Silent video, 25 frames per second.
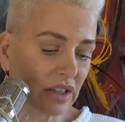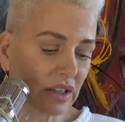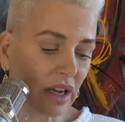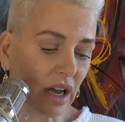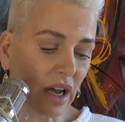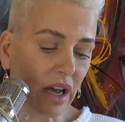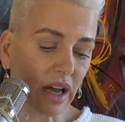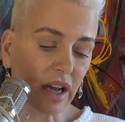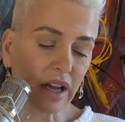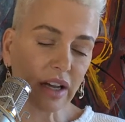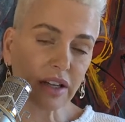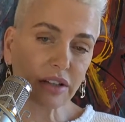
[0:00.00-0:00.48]

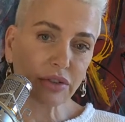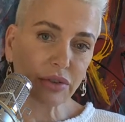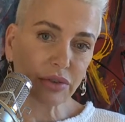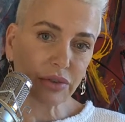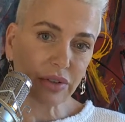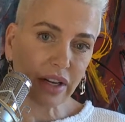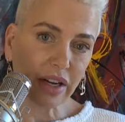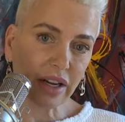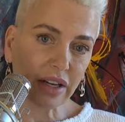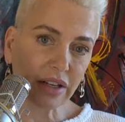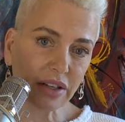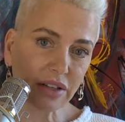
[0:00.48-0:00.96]
God
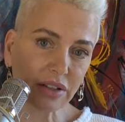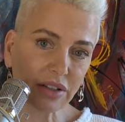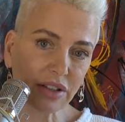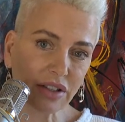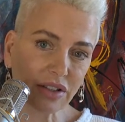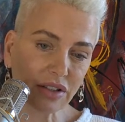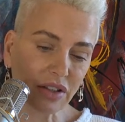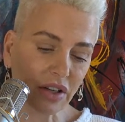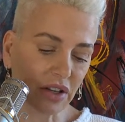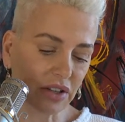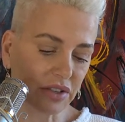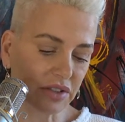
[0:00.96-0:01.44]
created the
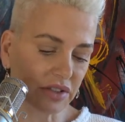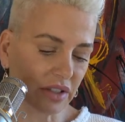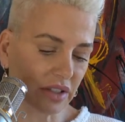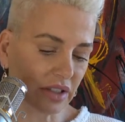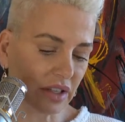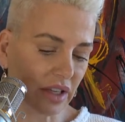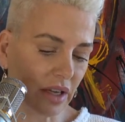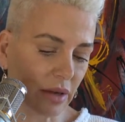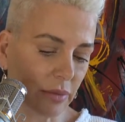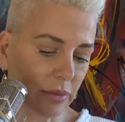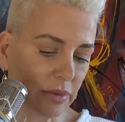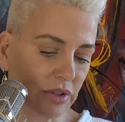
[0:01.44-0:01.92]
laws of
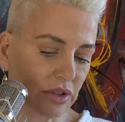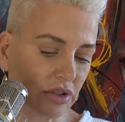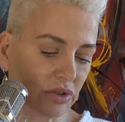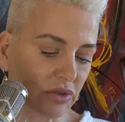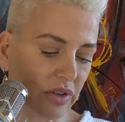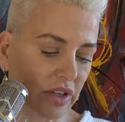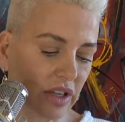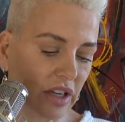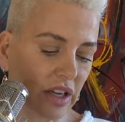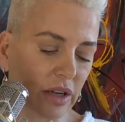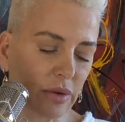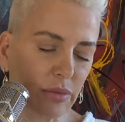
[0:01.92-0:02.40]

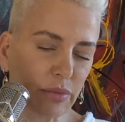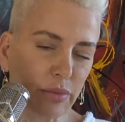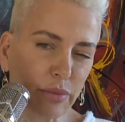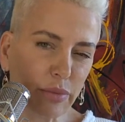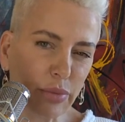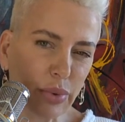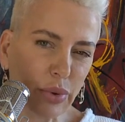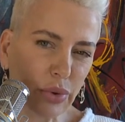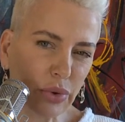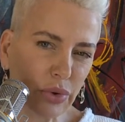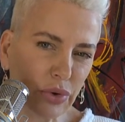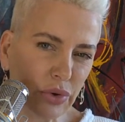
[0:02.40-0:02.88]
chemistry in
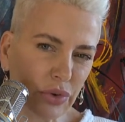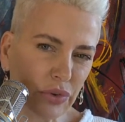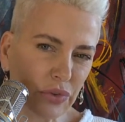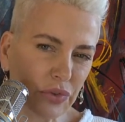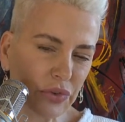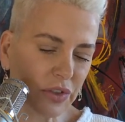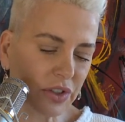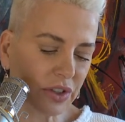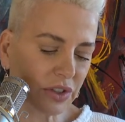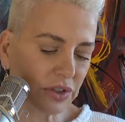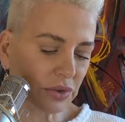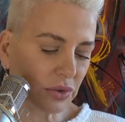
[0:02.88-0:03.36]

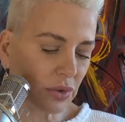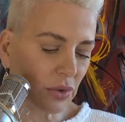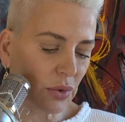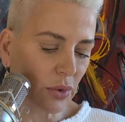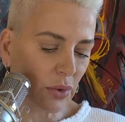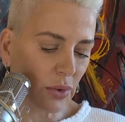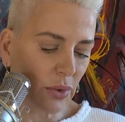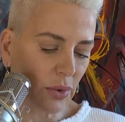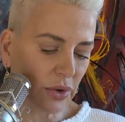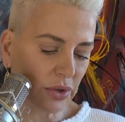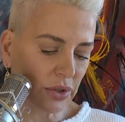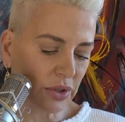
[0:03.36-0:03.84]
perfect
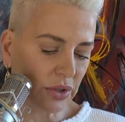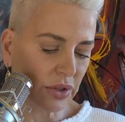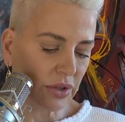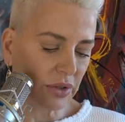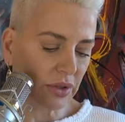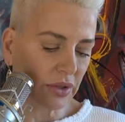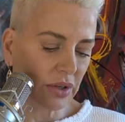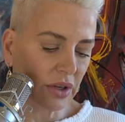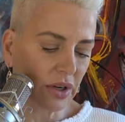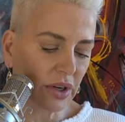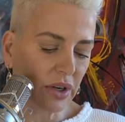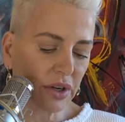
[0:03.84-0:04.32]

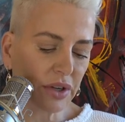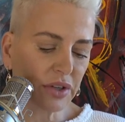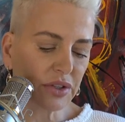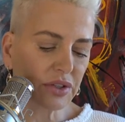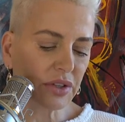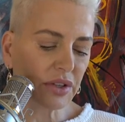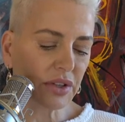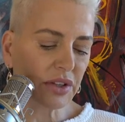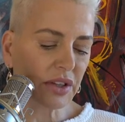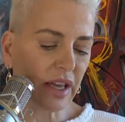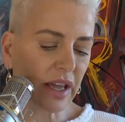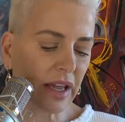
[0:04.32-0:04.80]
order
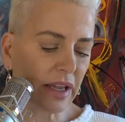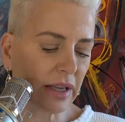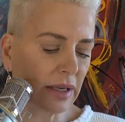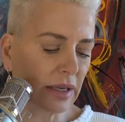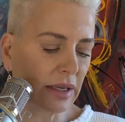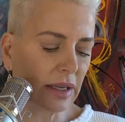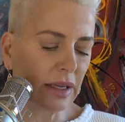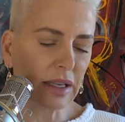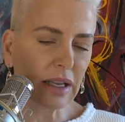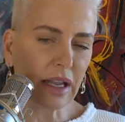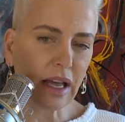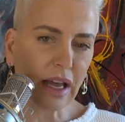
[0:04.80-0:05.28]
so that
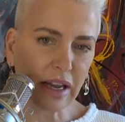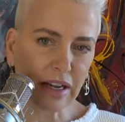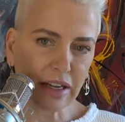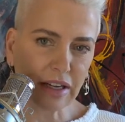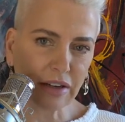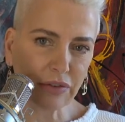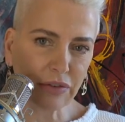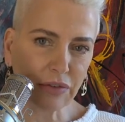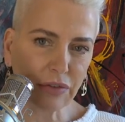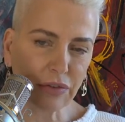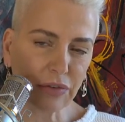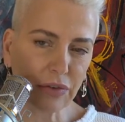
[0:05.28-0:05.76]

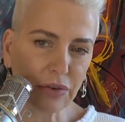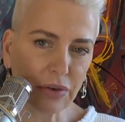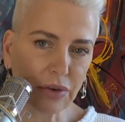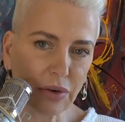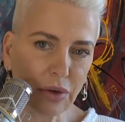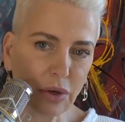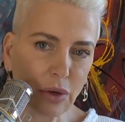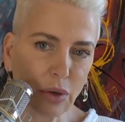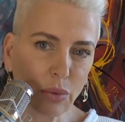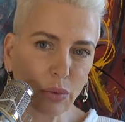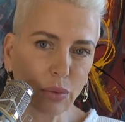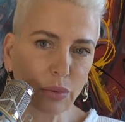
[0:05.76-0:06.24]
life
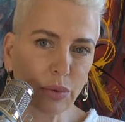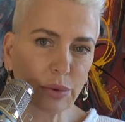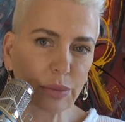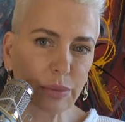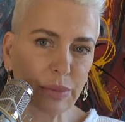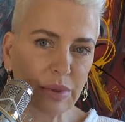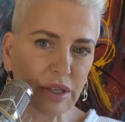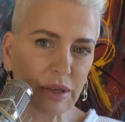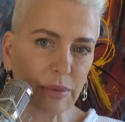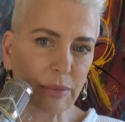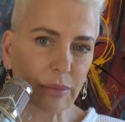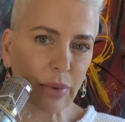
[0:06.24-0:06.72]
would
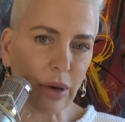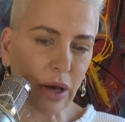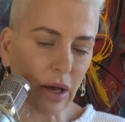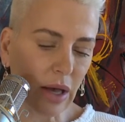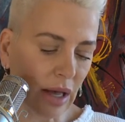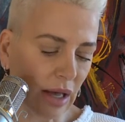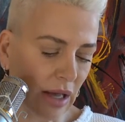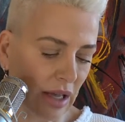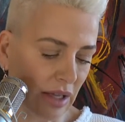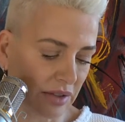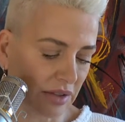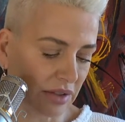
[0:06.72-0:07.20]
be
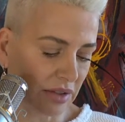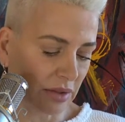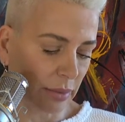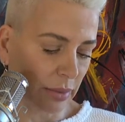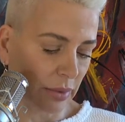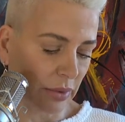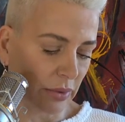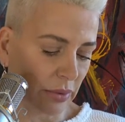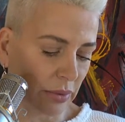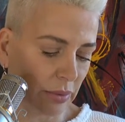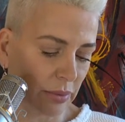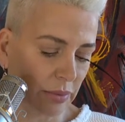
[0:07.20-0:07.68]

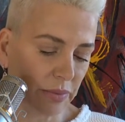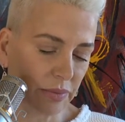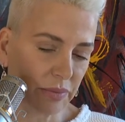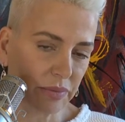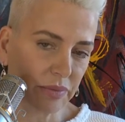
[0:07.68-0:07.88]
possible.